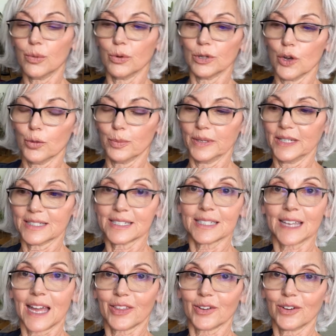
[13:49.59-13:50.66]
We'll open it
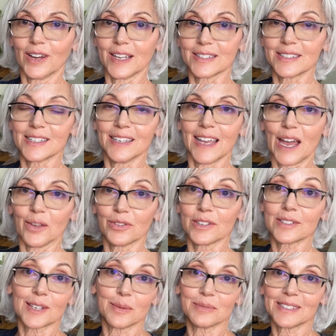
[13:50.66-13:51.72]
together and see how
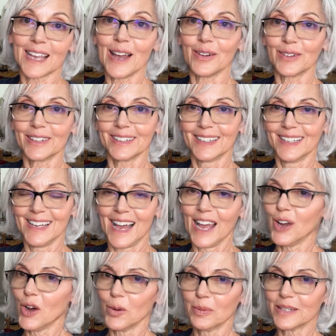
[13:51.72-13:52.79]
this comes out. I
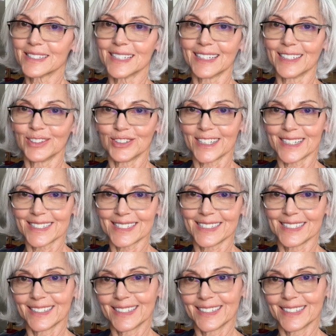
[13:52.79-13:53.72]
hope it's delicious.